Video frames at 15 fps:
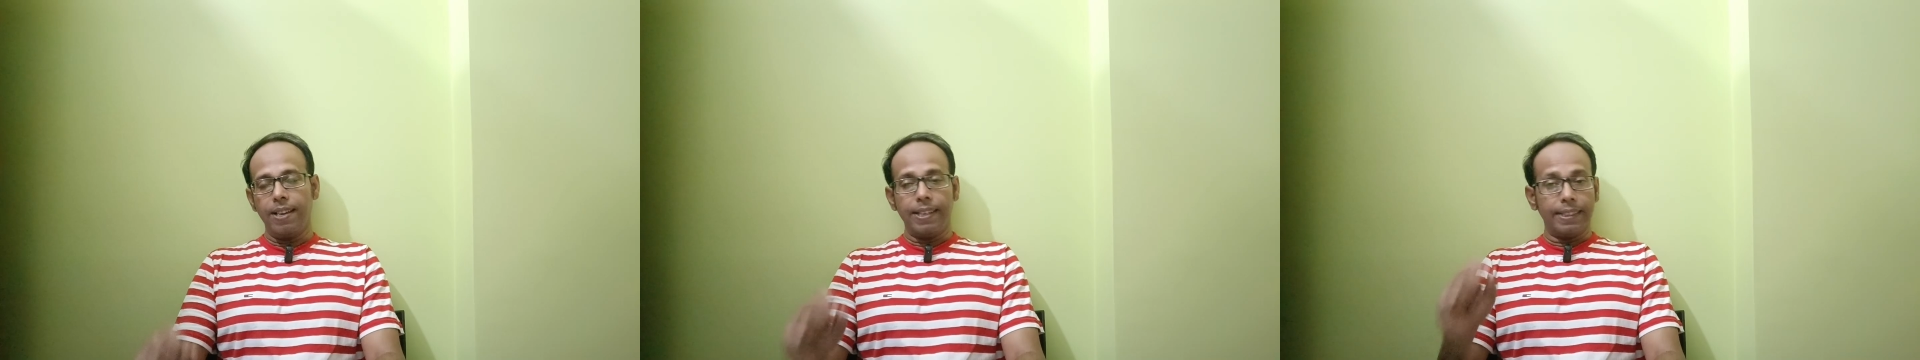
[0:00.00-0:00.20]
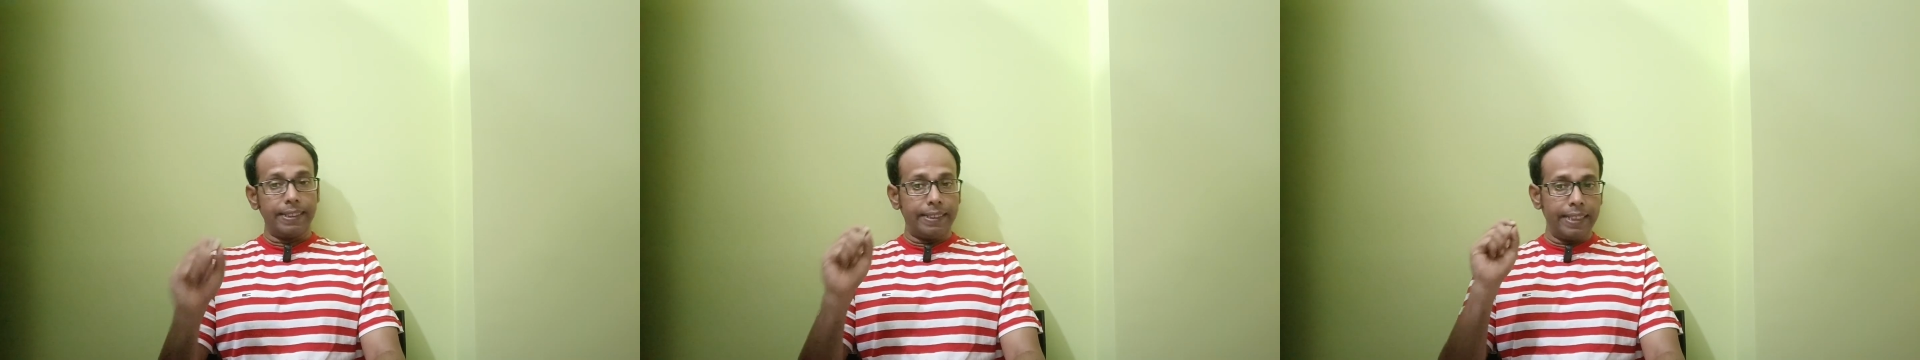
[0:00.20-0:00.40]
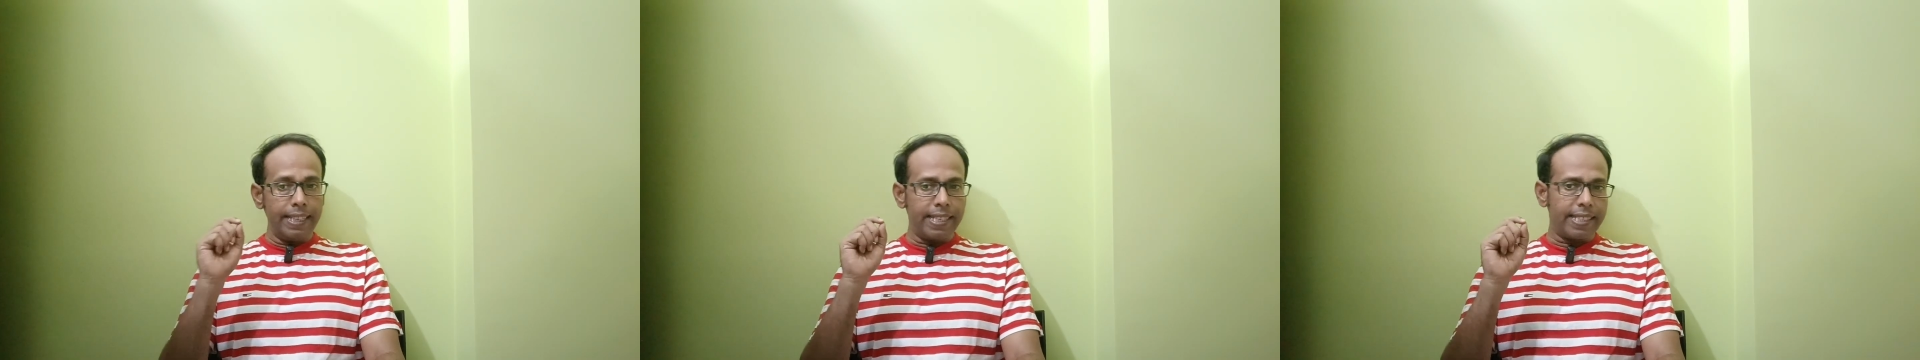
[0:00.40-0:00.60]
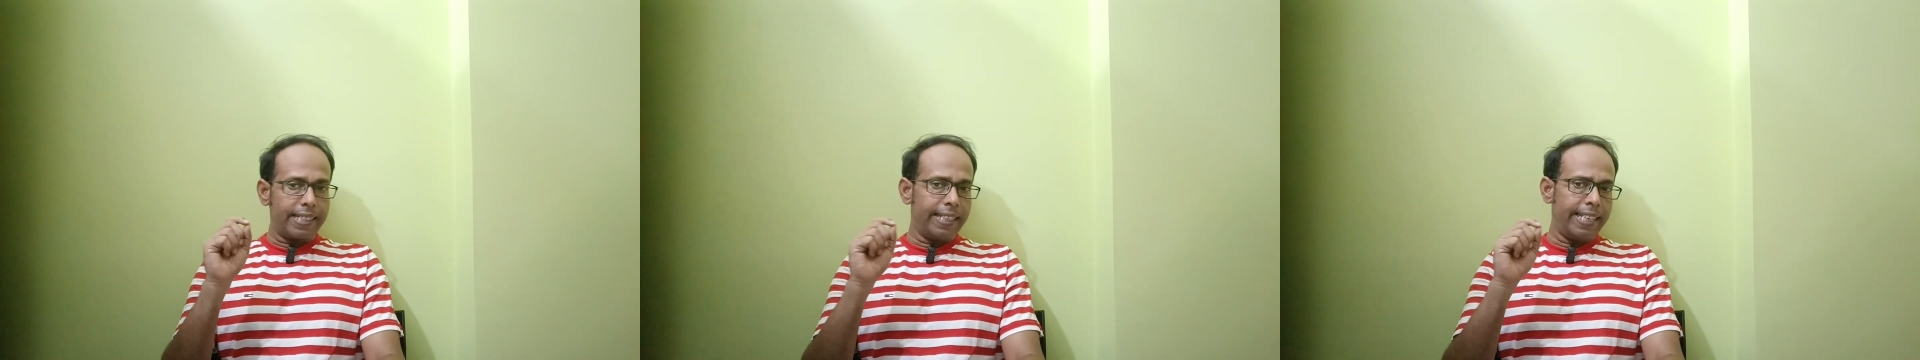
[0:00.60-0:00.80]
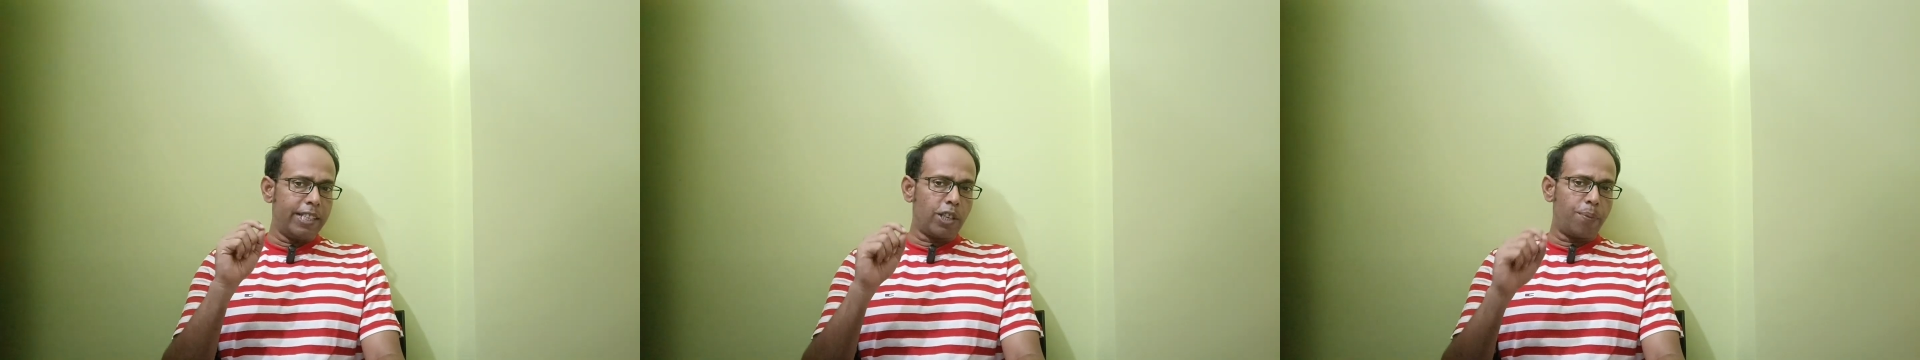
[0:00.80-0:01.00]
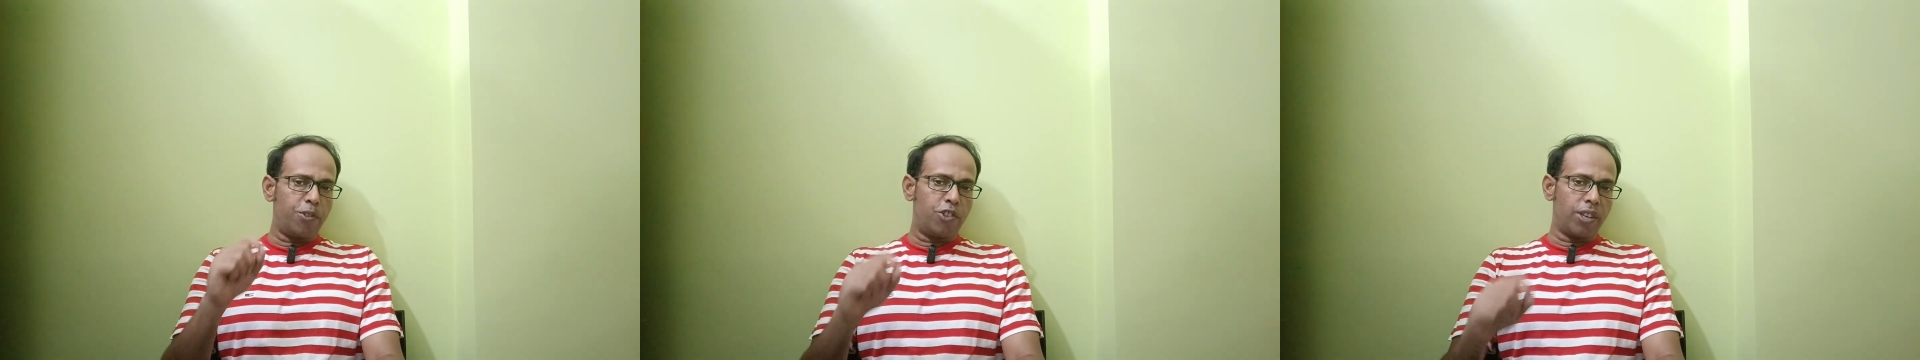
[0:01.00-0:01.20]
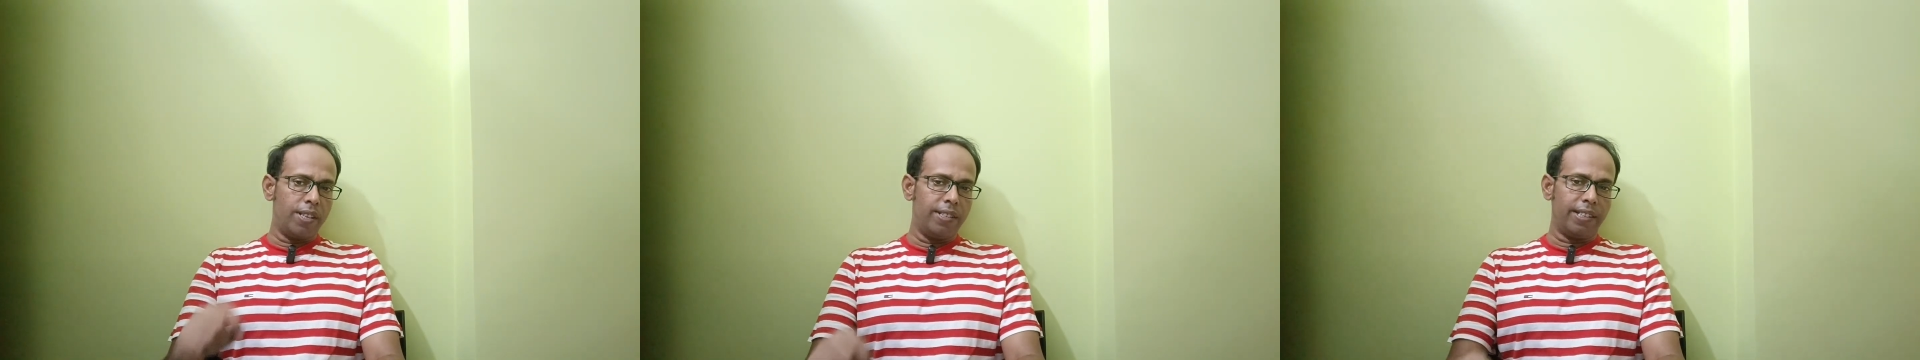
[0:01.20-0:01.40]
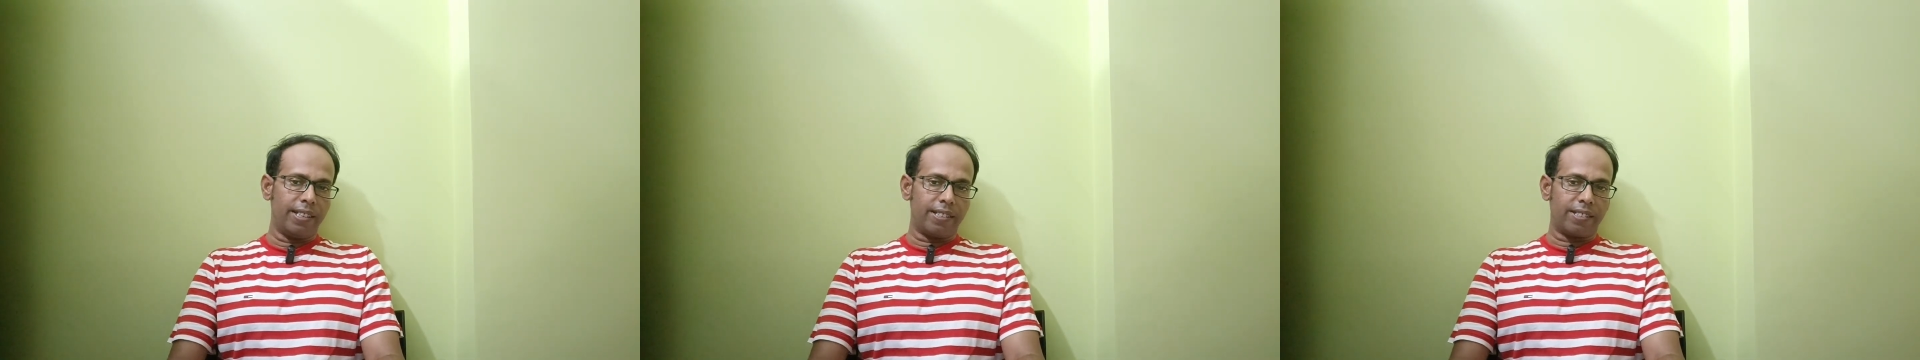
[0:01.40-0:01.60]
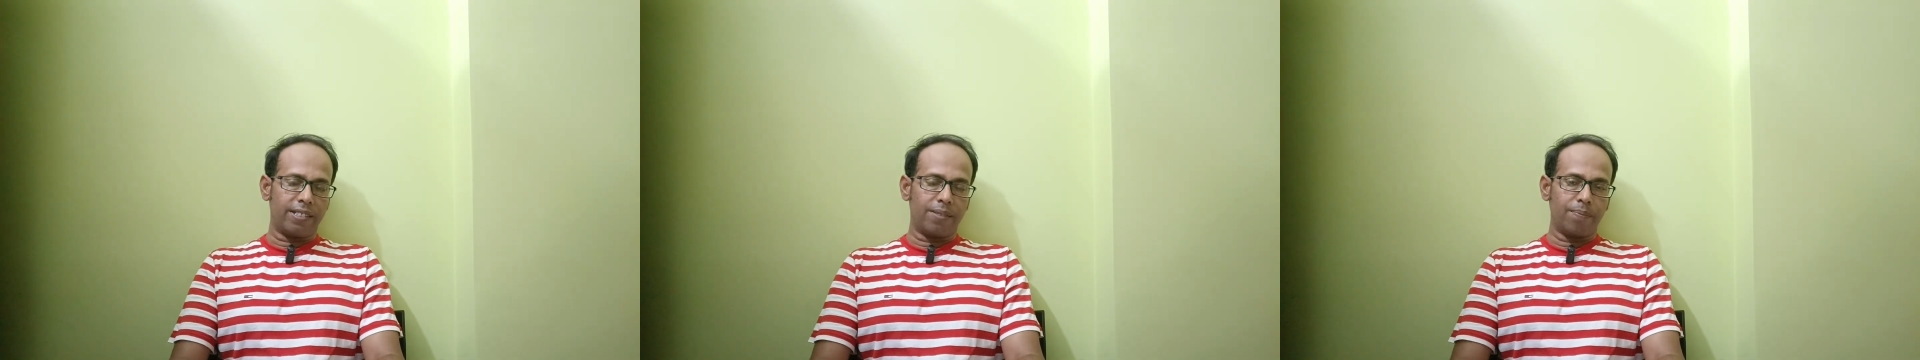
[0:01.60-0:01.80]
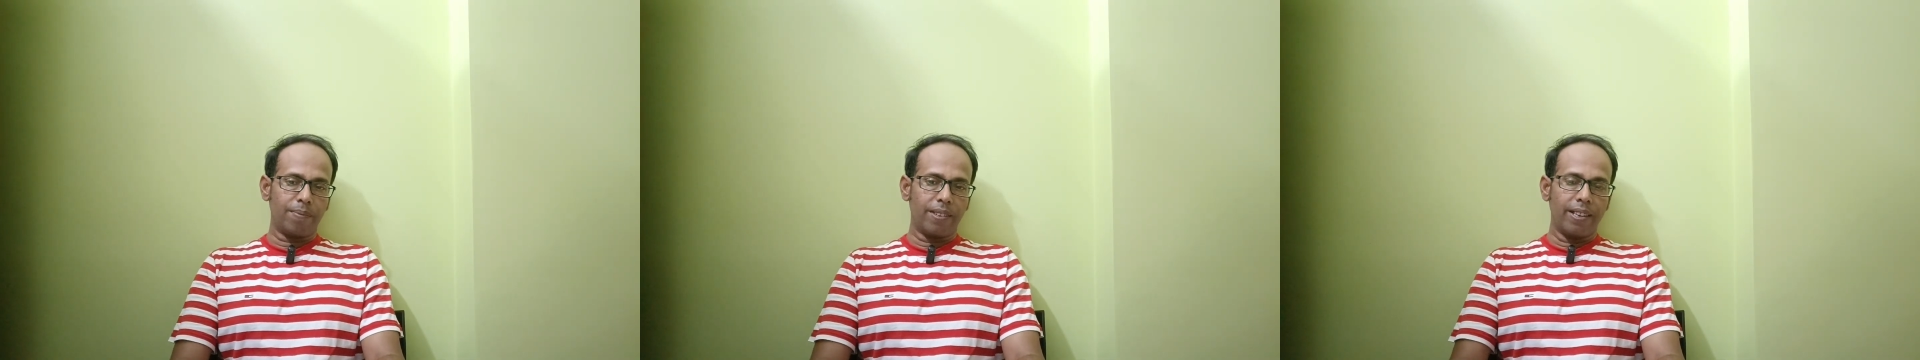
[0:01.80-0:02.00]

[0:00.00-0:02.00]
This series of changes